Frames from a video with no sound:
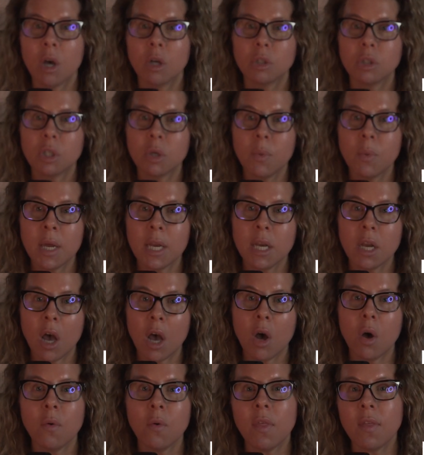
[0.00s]
So we
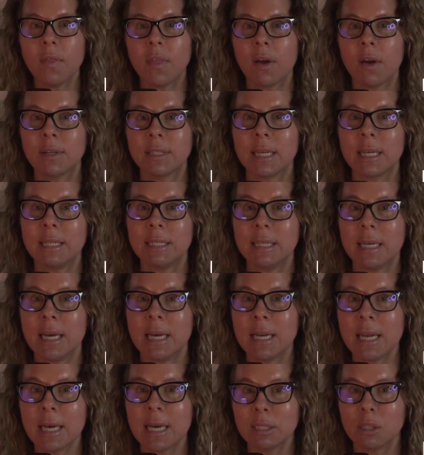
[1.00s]
know that there is a
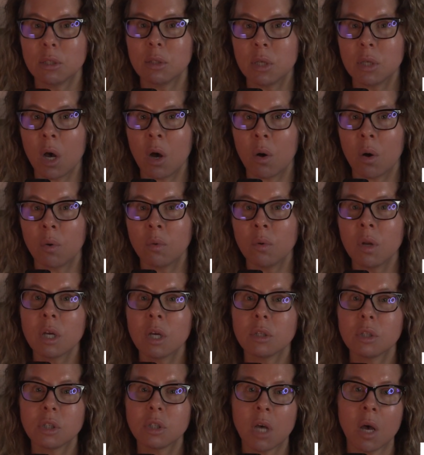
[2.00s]
DNS zone
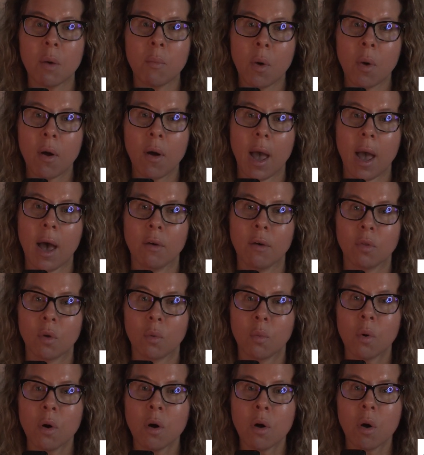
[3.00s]
somewhere out in the
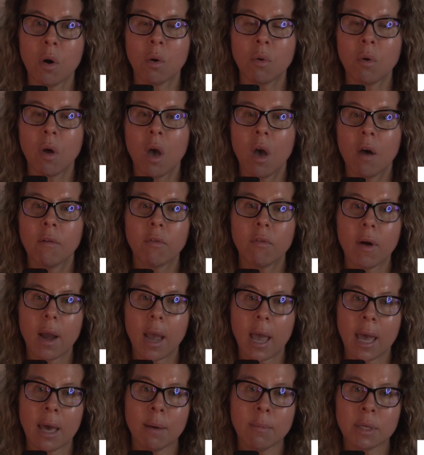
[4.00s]
world for
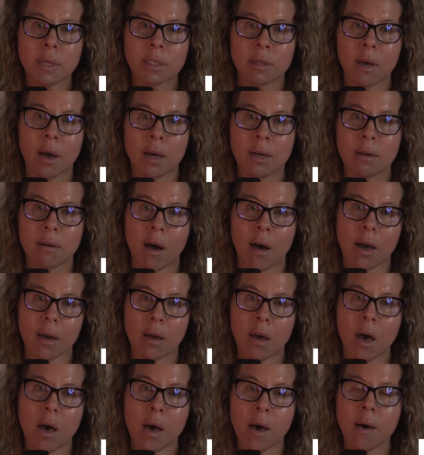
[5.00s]

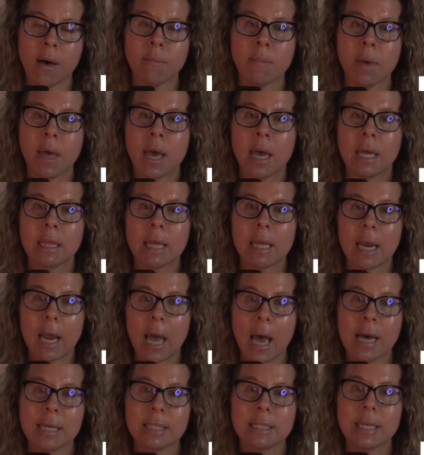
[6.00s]
Amazon.com that
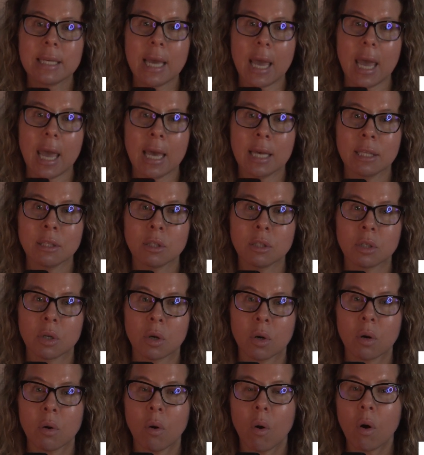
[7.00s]
has the
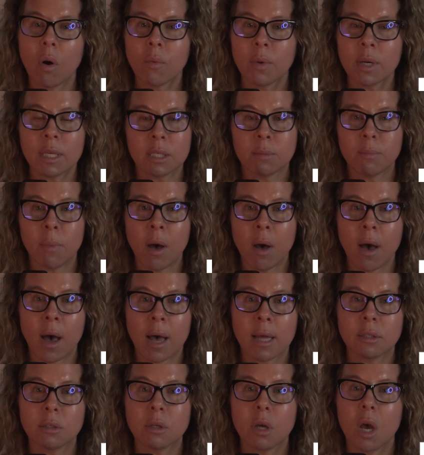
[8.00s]
answer or
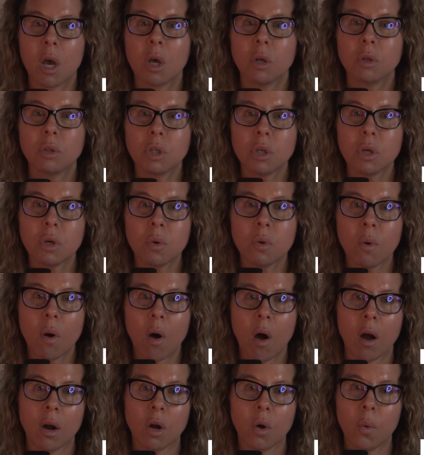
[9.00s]
response to
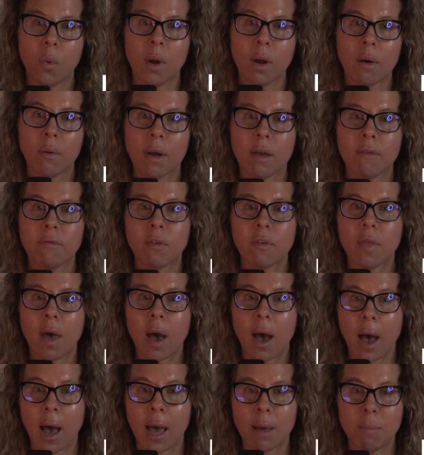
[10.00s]
our query for the
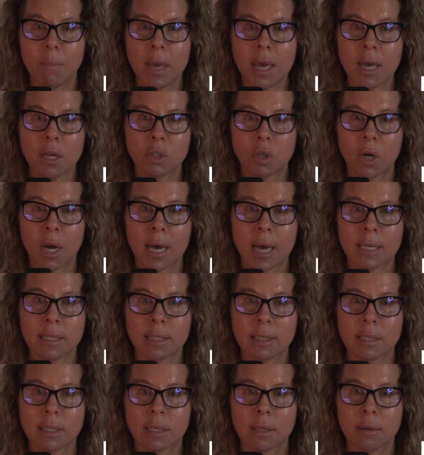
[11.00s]
IP
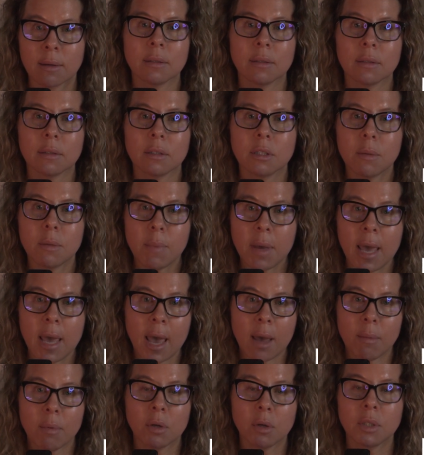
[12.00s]
address to be
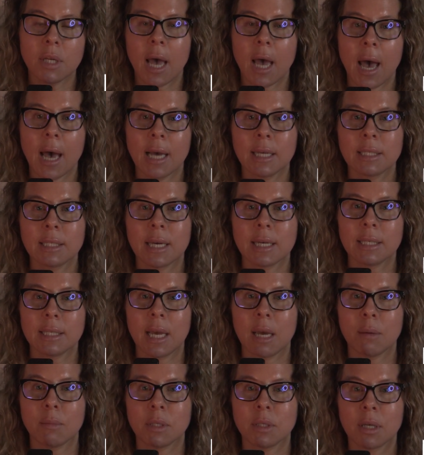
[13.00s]
able to access
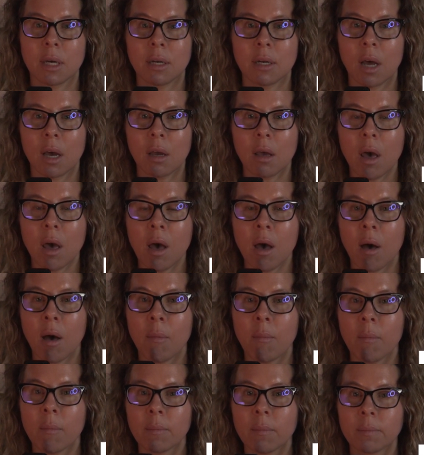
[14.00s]

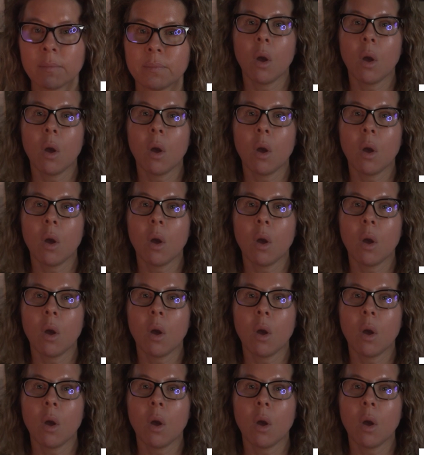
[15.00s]
Amazon.com.